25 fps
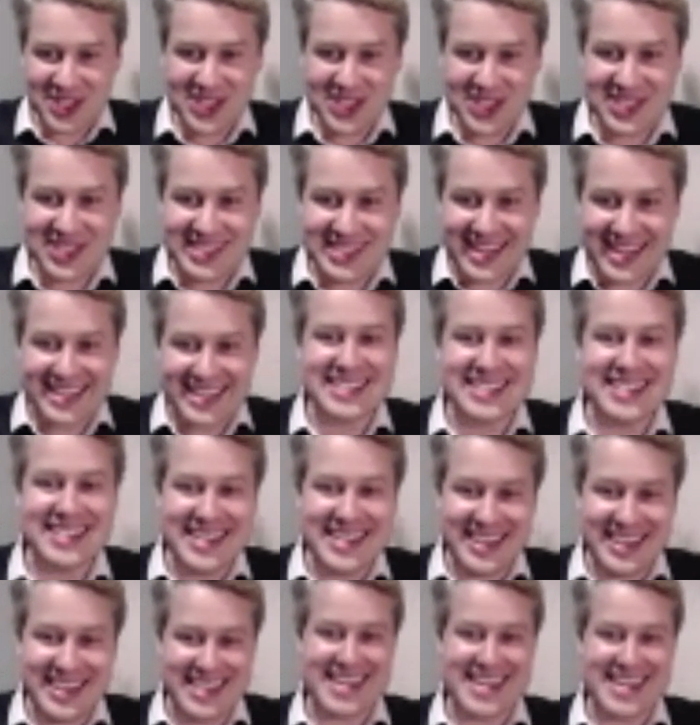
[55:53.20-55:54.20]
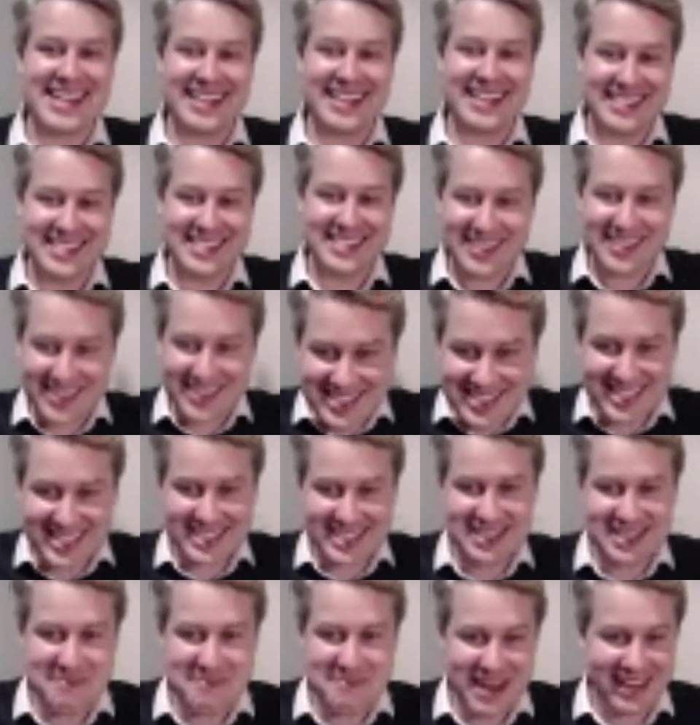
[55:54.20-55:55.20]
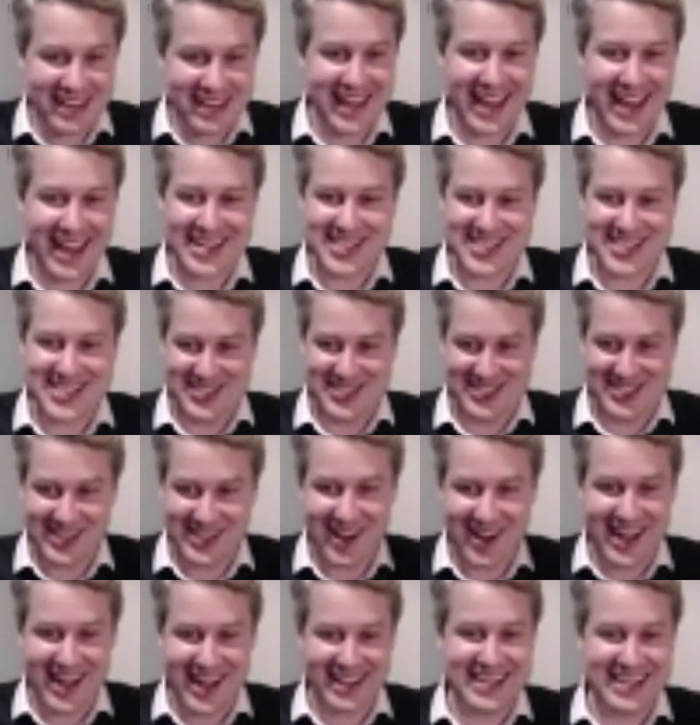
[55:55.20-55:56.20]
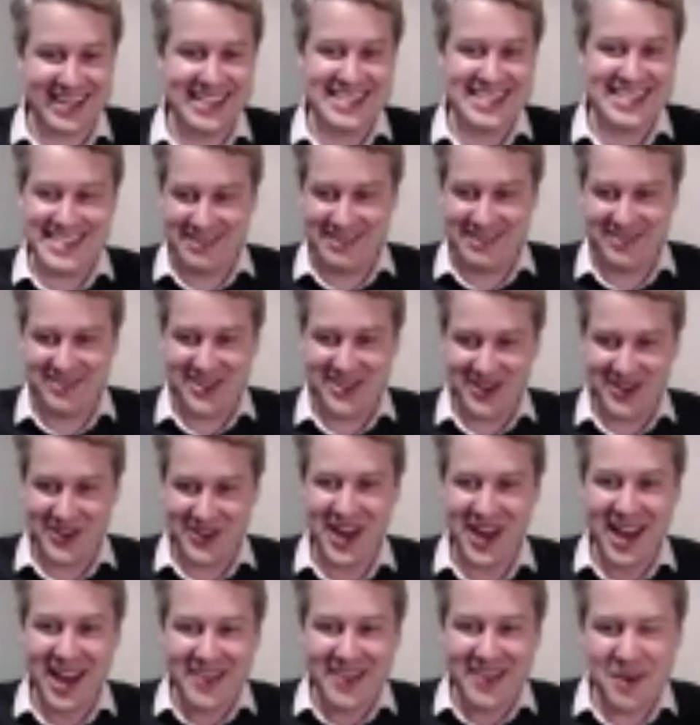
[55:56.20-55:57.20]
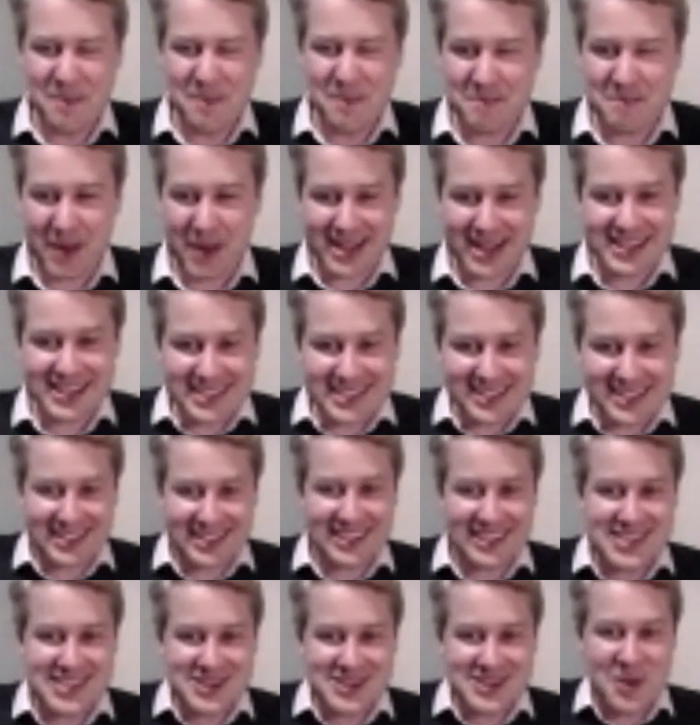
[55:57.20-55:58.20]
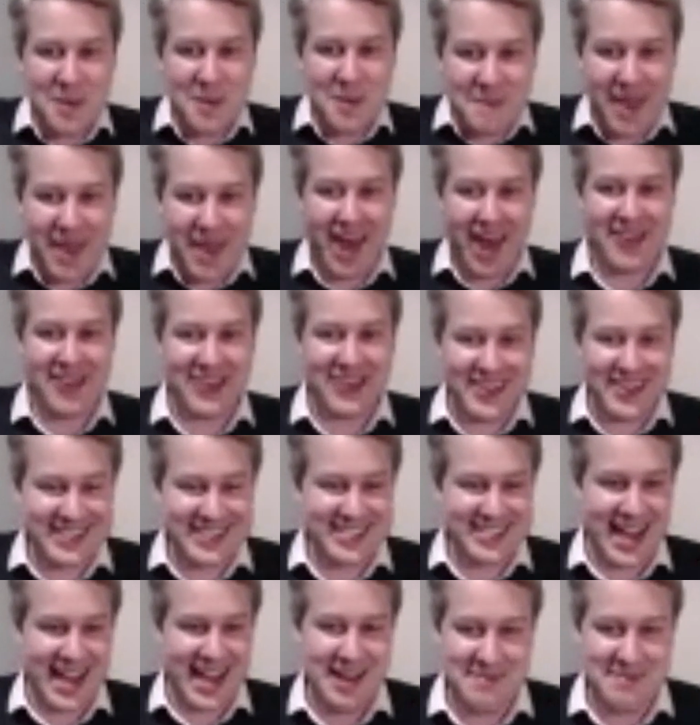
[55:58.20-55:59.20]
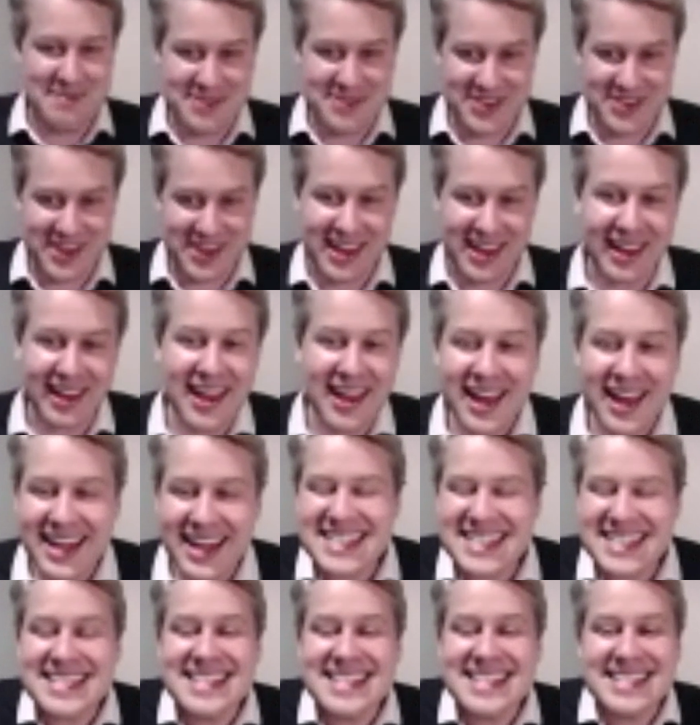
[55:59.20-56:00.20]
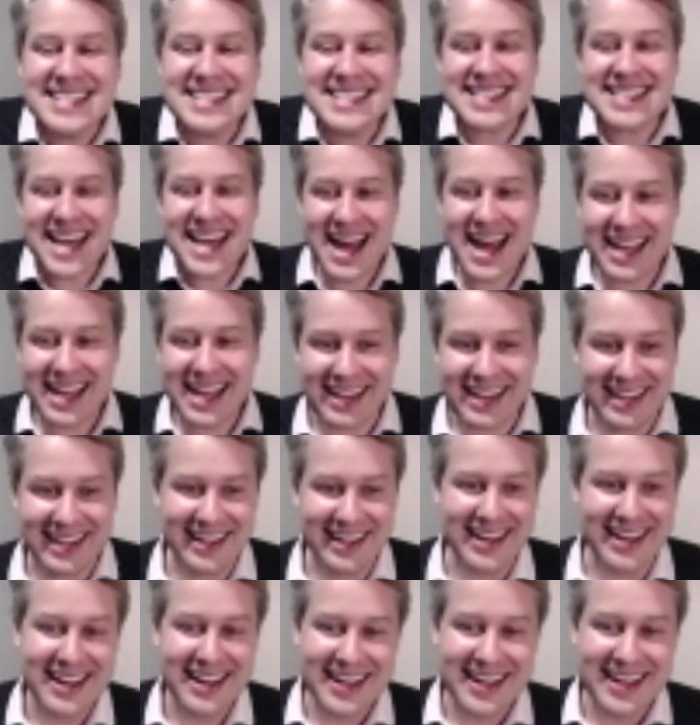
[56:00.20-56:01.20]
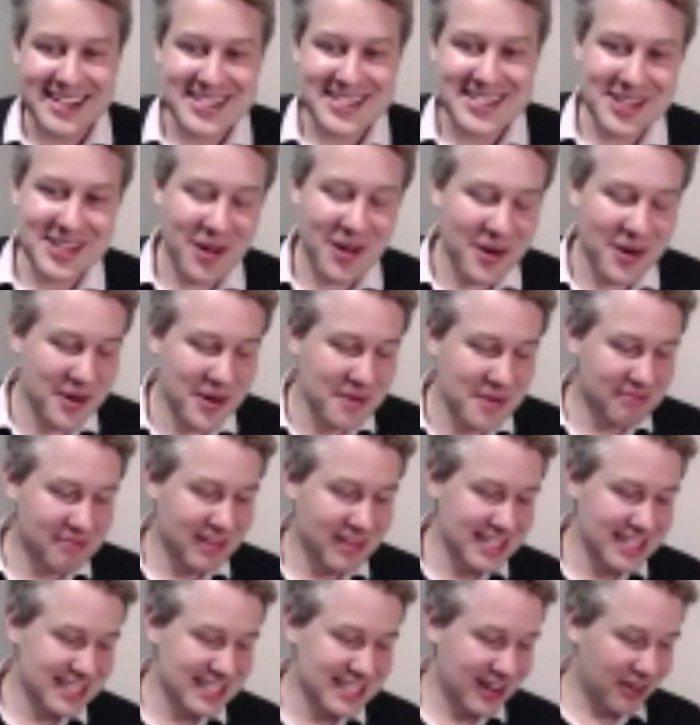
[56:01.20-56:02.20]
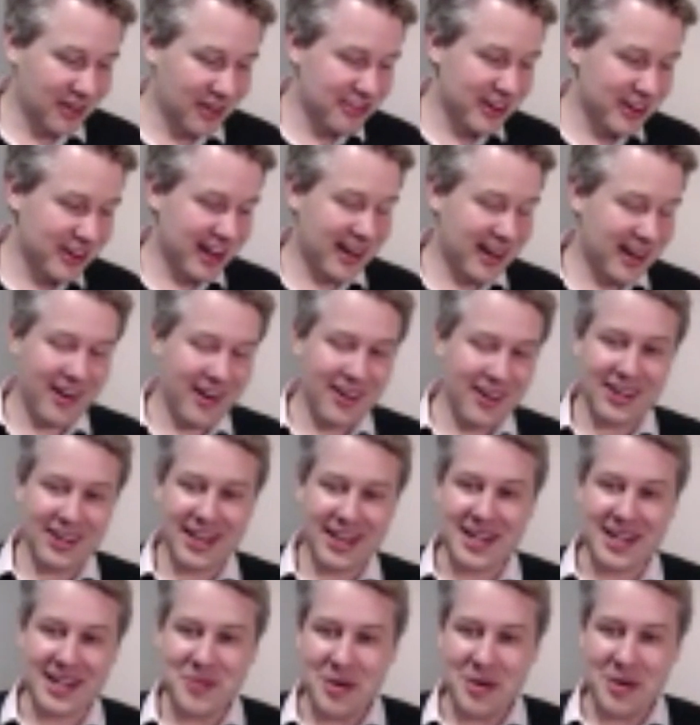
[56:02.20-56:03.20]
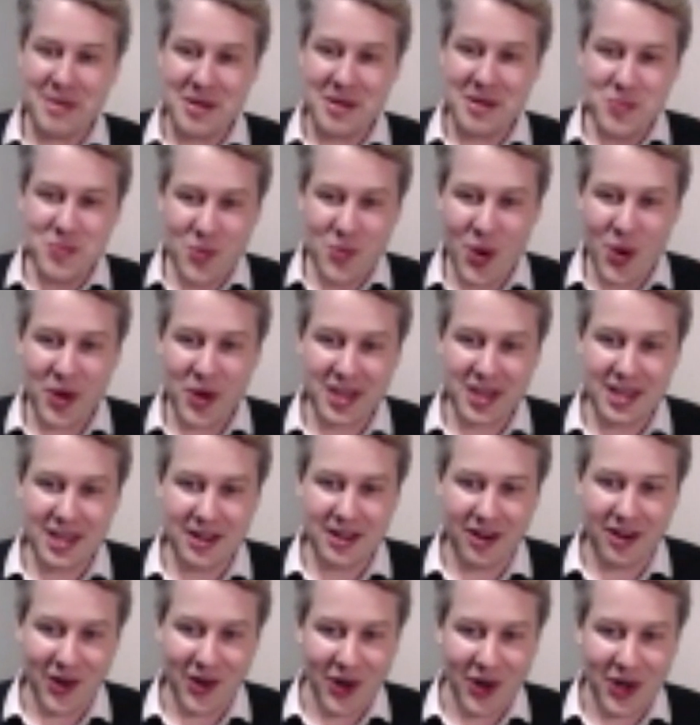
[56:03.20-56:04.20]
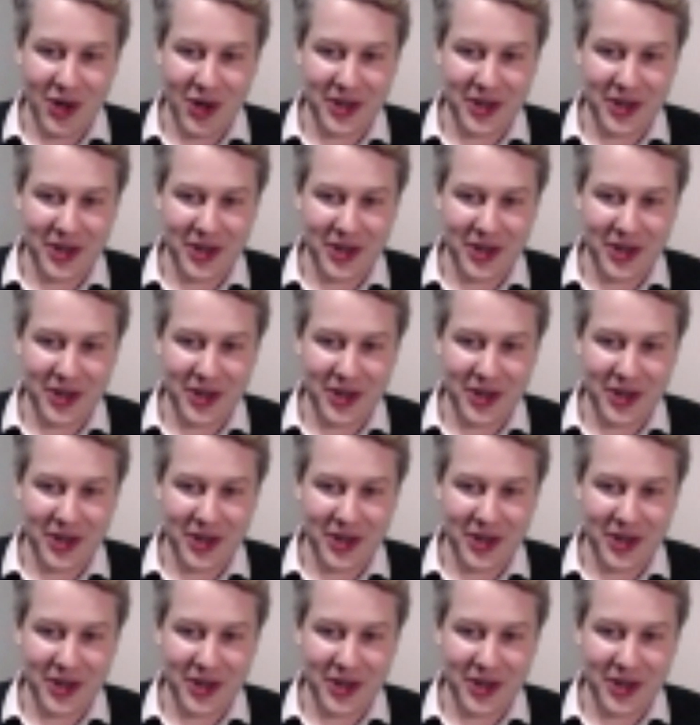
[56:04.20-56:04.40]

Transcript: sixty things, sixty medications I can give you that basically do about the same thing. It's exactly. Insane. So myself and a colleague, we've been working on...